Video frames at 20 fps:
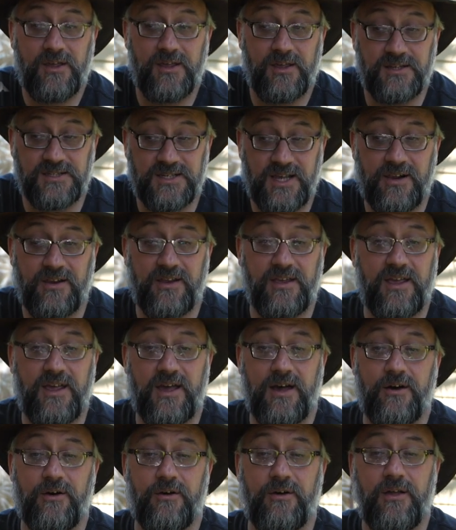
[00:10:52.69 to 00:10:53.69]
exactly
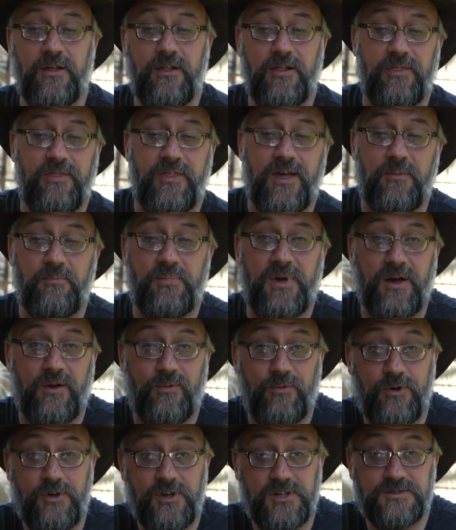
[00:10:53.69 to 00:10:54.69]
how that
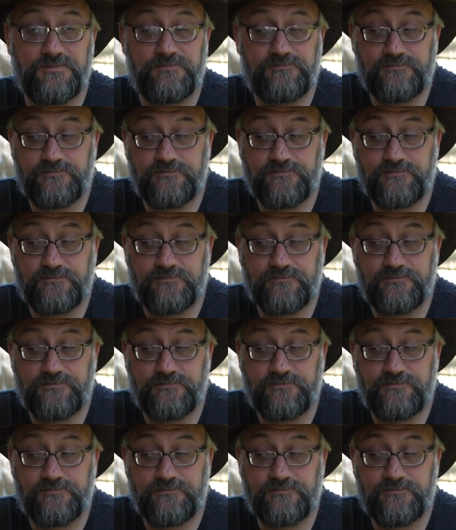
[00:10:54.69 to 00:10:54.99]
part works.